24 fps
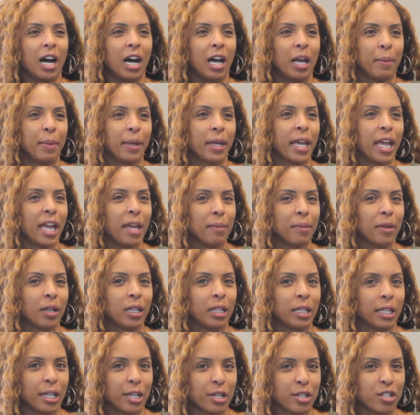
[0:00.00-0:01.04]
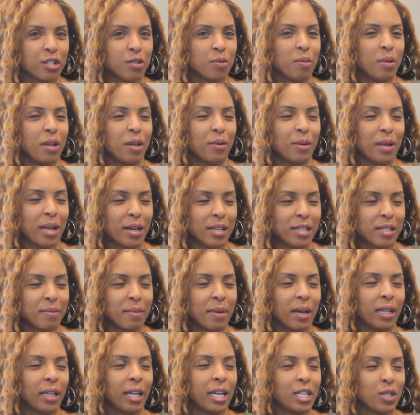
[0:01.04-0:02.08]
it became clear to me when I was in
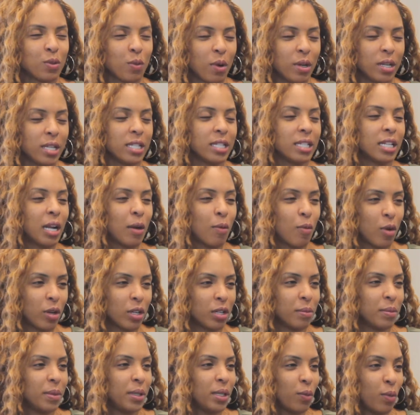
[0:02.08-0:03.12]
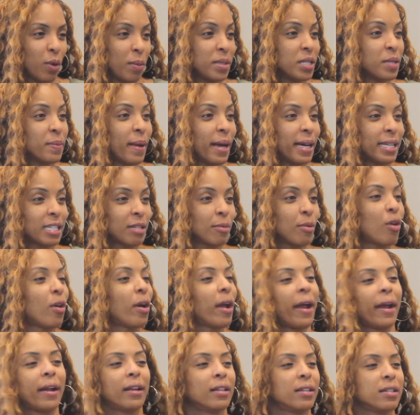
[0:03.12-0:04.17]
my late 20s that I wanted to be a women's basketball
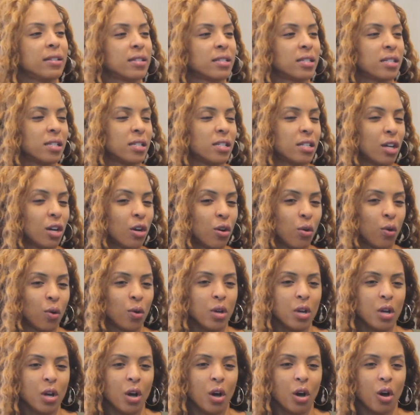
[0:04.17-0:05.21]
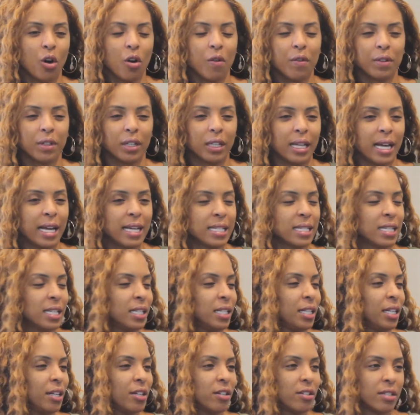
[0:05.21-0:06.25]
analyst. And so over the last
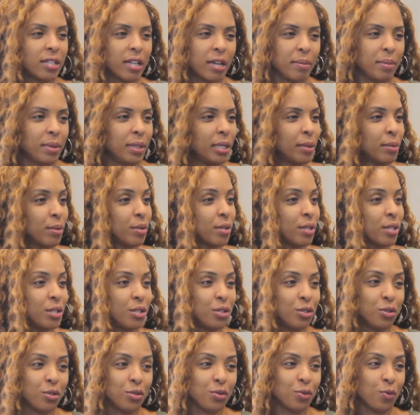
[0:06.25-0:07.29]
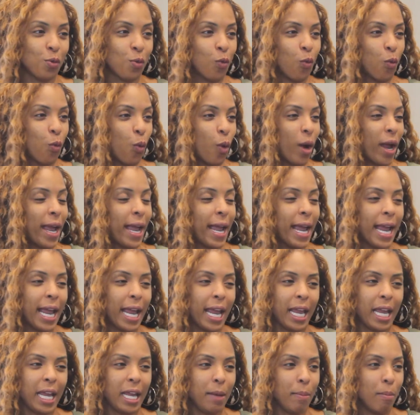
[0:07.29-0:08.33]
10 years, I've been able to do
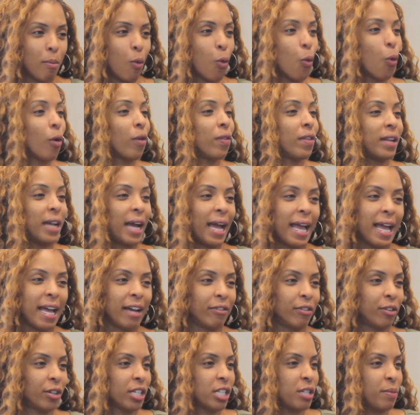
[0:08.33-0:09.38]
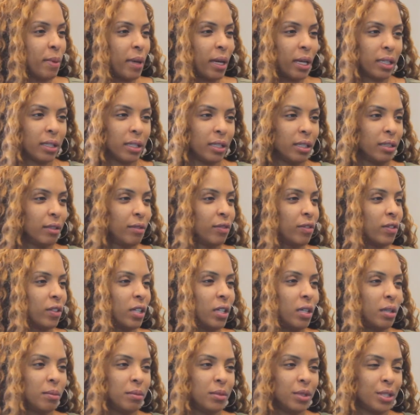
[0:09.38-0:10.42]
way more than I ever expected,
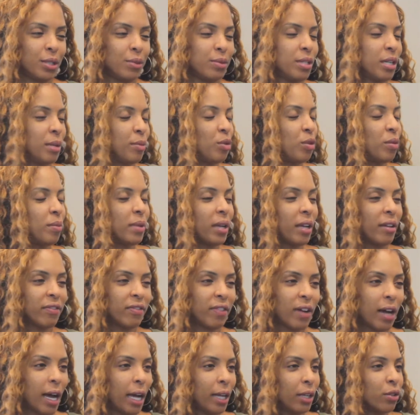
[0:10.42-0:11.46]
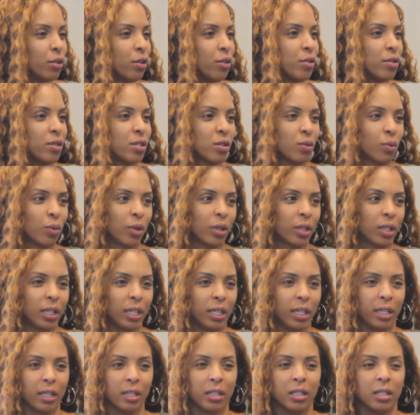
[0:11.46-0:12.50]
from, WNBA finals to
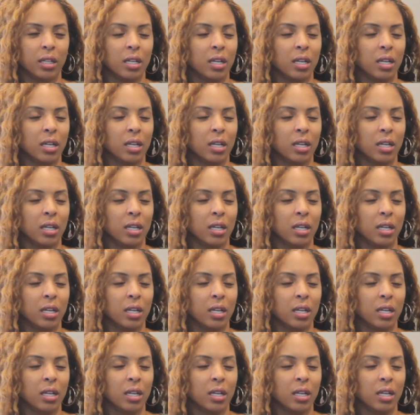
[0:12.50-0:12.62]
working